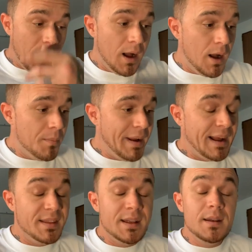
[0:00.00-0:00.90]

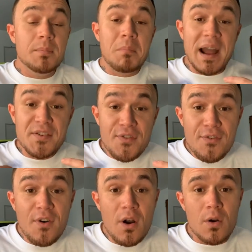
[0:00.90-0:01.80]
And then my
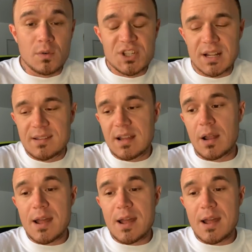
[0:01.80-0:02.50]
phone, check this out.